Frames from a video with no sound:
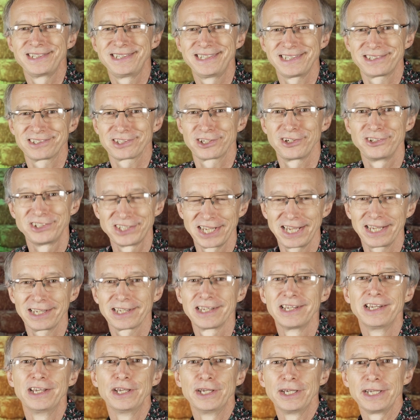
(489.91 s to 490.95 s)
a discotheque
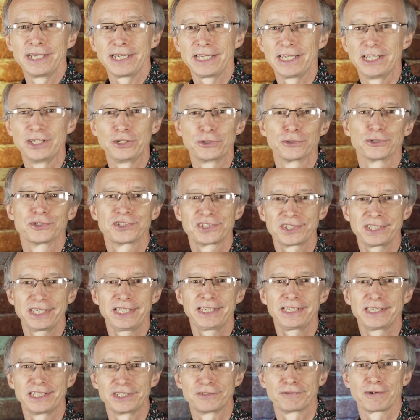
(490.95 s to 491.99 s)
in your
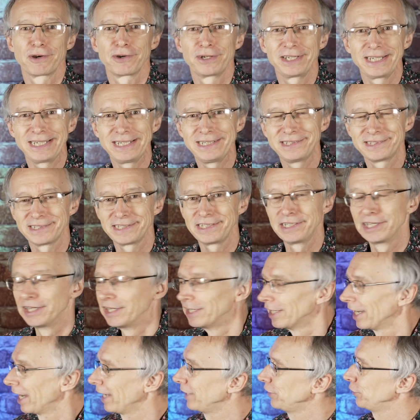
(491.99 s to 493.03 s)
scene, it's very easy,
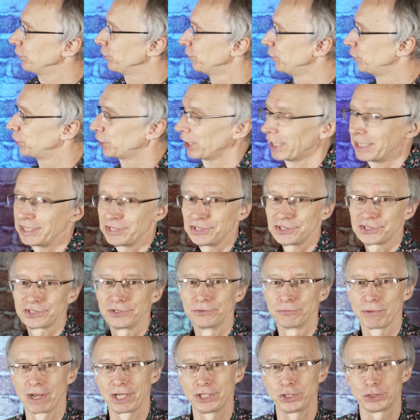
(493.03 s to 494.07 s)
and you can change
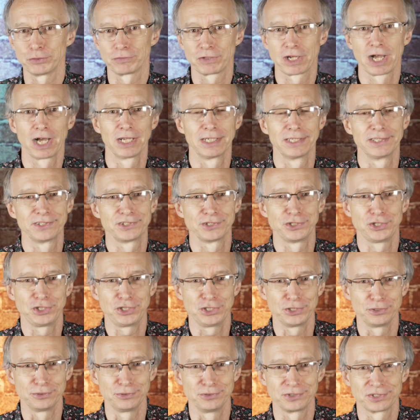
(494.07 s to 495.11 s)
the range of colours that are
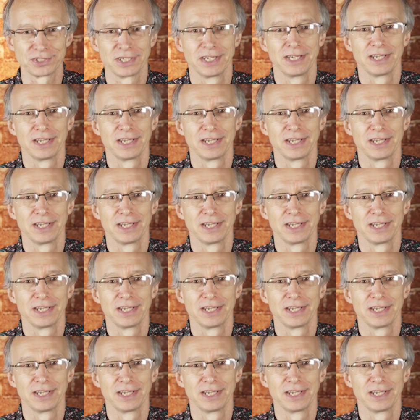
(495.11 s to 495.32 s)
used